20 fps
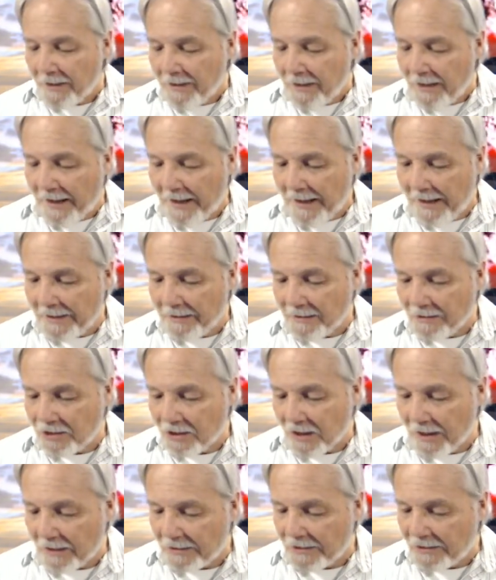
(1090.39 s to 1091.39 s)
And in
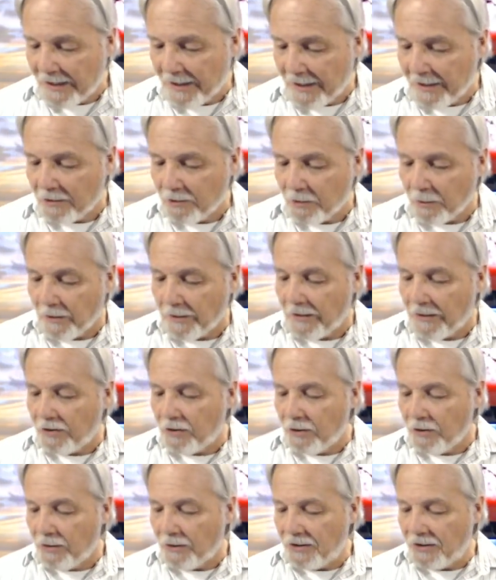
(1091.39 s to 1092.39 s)
John
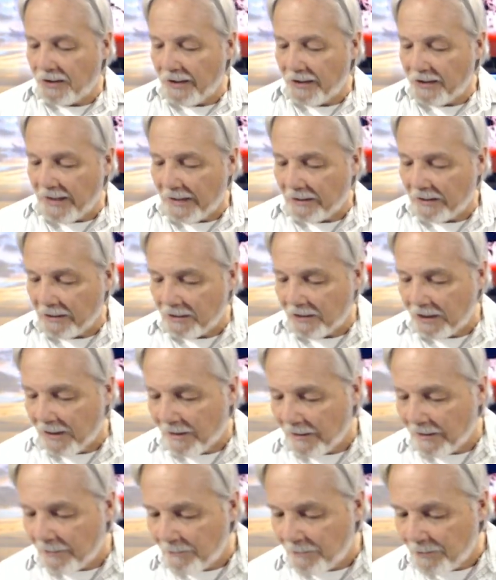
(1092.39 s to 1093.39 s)
10:22, it says, "At the
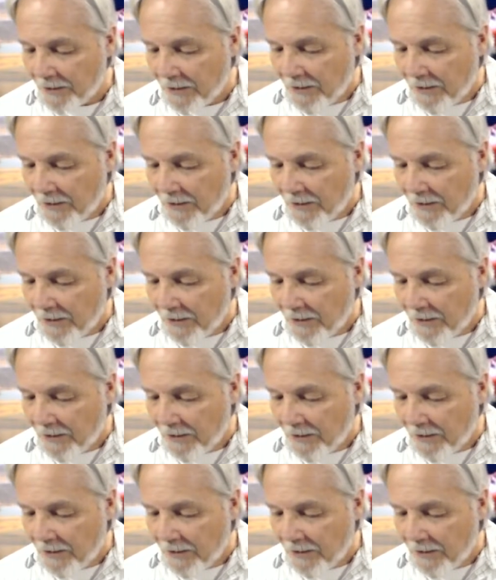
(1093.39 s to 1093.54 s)
time